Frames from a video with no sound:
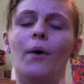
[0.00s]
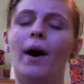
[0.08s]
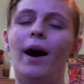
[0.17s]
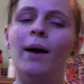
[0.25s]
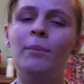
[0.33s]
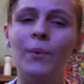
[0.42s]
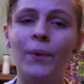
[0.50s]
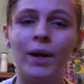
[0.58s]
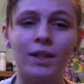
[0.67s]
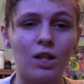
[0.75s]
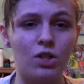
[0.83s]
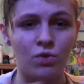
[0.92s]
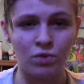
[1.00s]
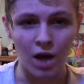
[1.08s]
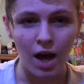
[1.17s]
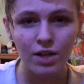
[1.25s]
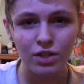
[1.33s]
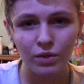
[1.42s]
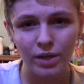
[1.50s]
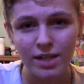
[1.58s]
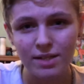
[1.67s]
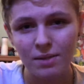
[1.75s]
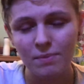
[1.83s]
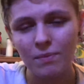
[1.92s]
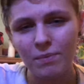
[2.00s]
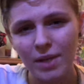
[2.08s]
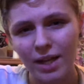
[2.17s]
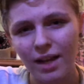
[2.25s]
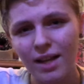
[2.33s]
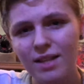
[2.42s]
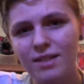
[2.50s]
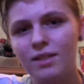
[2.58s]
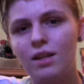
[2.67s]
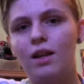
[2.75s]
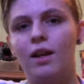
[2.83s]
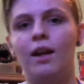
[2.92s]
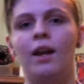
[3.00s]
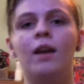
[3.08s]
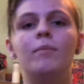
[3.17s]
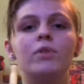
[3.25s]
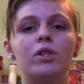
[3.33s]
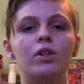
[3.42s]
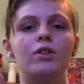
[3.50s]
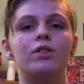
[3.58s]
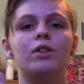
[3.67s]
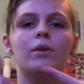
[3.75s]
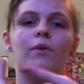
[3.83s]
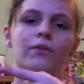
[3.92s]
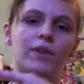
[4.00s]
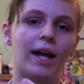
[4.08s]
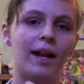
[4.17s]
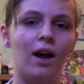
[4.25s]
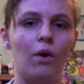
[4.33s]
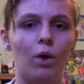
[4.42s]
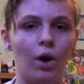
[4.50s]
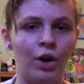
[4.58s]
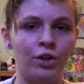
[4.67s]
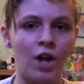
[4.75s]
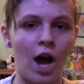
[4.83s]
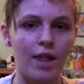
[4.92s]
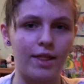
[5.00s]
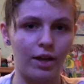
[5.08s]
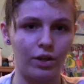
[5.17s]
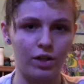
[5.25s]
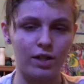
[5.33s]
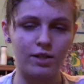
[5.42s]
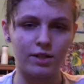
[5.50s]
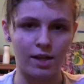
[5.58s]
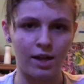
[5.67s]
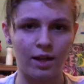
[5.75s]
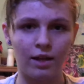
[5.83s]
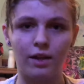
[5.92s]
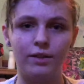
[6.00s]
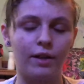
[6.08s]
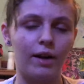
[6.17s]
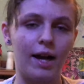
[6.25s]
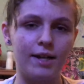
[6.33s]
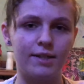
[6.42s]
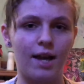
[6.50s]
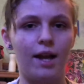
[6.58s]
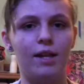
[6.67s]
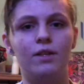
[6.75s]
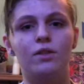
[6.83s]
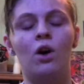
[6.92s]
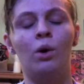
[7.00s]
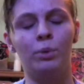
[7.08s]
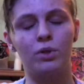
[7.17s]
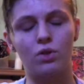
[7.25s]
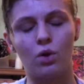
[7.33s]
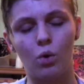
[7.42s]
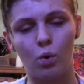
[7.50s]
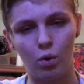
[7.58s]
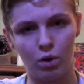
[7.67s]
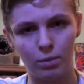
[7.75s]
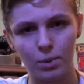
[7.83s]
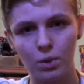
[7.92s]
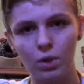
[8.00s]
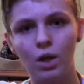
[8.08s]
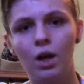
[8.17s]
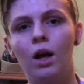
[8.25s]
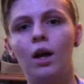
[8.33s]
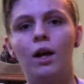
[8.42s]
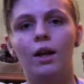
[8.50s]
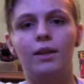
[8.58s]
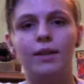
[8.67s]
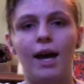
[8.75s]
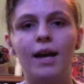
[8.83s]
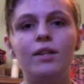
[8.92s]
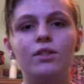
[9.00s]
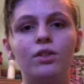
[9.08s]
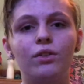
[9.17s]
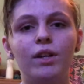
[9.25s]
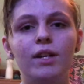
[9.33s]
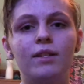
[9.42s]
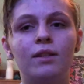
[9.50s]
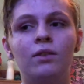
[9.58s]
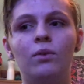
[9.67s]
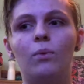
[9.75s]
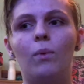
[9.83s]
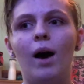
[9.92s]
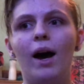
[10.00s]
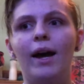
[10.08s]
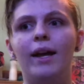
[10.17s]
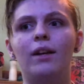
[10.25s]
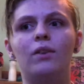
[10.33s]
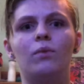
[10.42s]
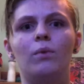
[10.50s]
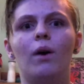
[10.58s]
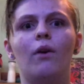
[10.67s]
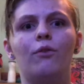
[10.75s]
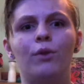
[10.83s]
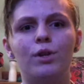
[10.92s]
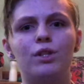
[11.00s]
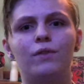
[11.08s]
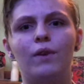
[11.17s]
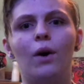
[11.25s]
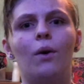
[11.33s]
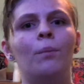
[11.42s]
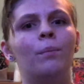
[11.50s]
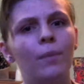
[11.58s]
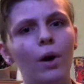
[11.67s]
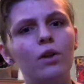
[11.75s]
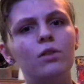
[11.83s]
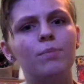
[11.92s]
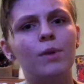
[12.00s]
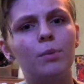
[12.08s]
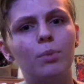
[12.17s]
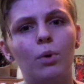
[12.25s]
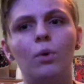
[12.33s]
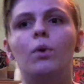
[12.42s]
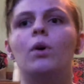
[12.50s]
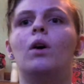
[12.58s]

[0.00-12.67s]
I'm more on the do not do it because hamsters flat out are not that good at seeing. Their eyesight is almost horrible. That is the reason why, well, first of all, most people,